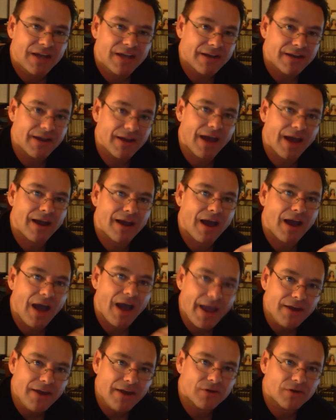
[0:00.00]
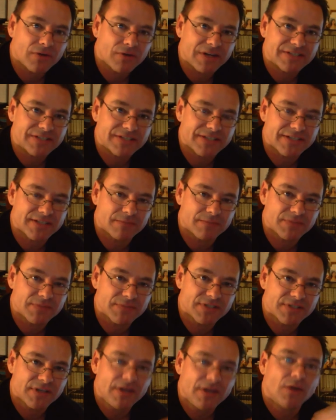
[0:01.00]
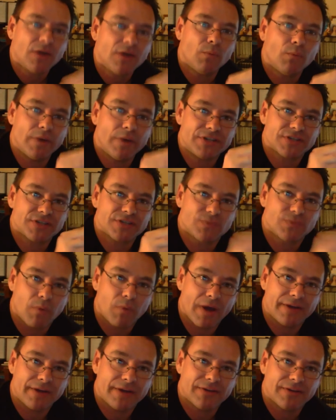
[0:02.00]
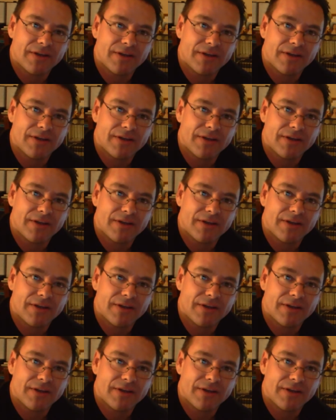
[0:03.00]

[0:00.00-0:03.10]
not higher criticisms, which is what